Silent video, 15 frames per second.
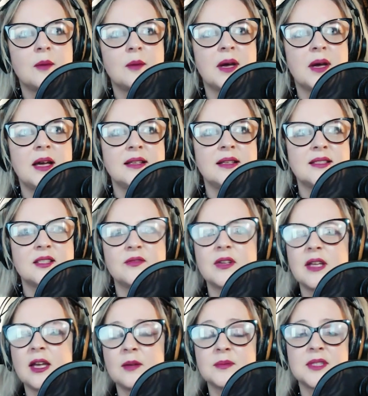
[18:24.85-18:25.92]
bands have
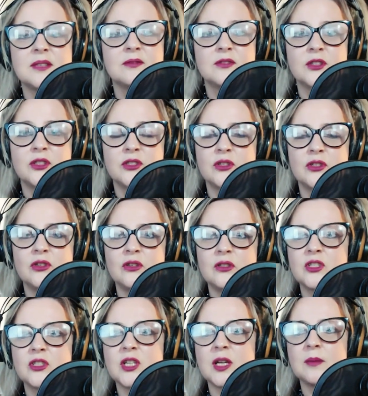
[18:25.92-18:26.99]
it helped to influence you
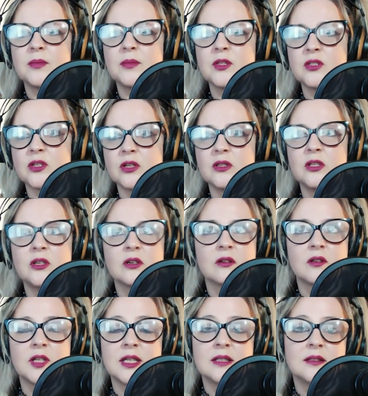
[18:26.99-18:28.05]
and shape the sound that you're
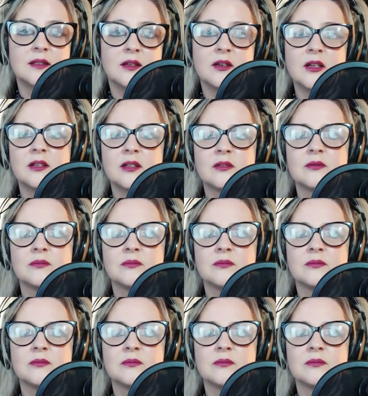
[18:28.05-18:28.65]
creating now?